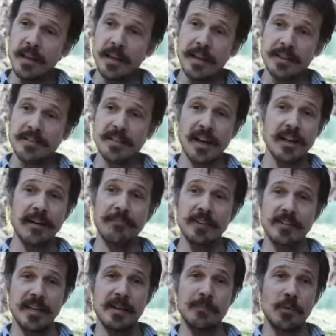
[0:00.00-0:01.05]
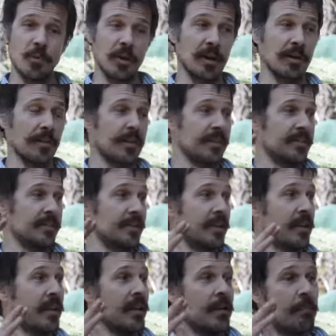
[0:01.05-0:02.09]
It's not off the table where this
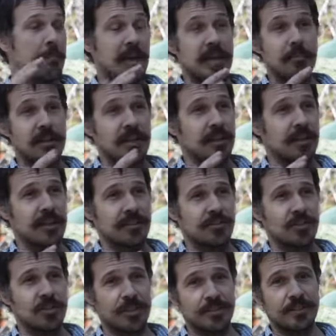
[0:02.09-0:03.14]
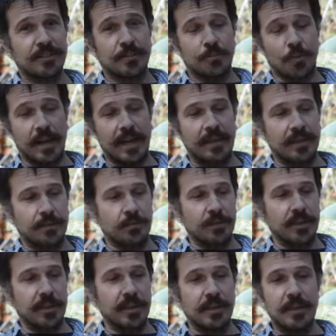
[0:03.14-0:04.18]
maybe is just the way that
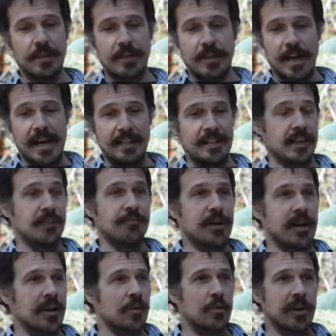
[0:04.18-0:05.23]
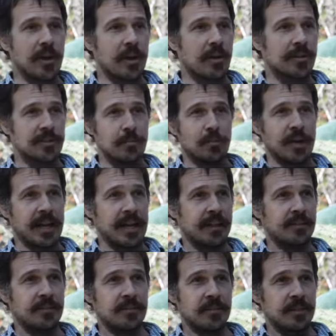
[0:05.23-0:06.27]
we identify who we are as a
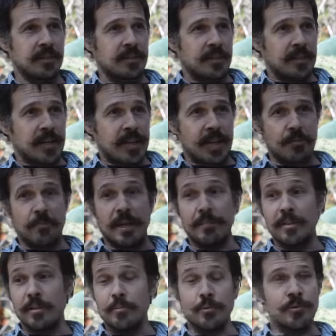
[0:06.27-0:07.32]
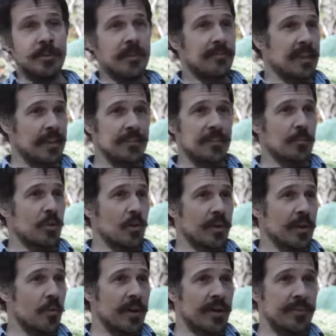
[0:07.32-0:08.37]
brand, and maybe the brewery ends up going away